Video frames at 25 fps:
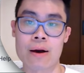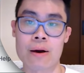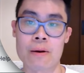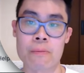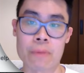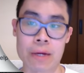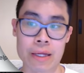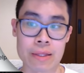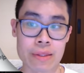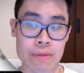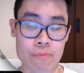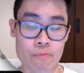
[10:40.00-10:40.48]

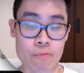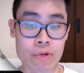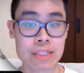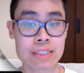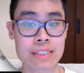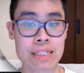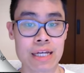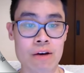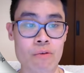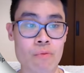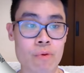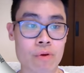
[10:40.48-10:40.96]
in
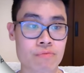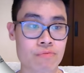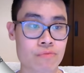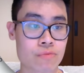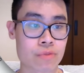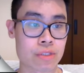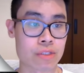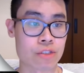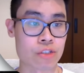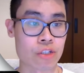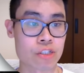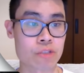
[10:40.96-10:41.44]
Retell,
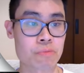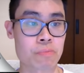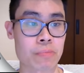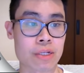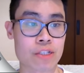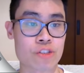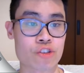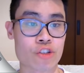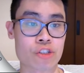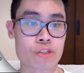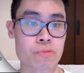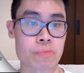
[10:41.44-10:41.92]

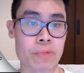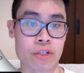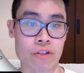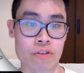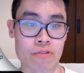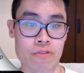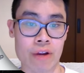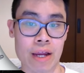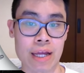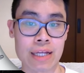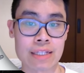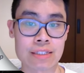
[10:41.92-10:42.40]
it's just been
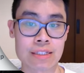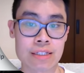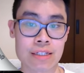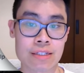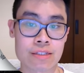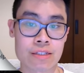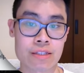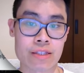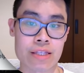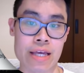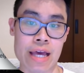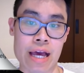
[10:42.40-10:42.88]

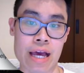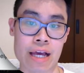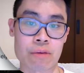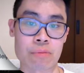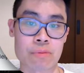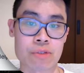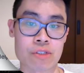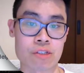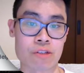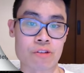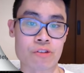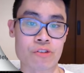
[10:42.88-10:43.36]
created, the
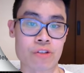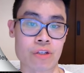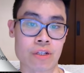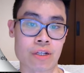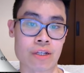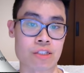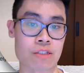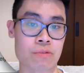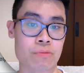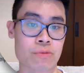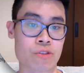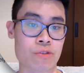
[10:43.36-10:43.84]
admin solution
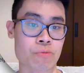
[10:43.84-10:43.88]
customer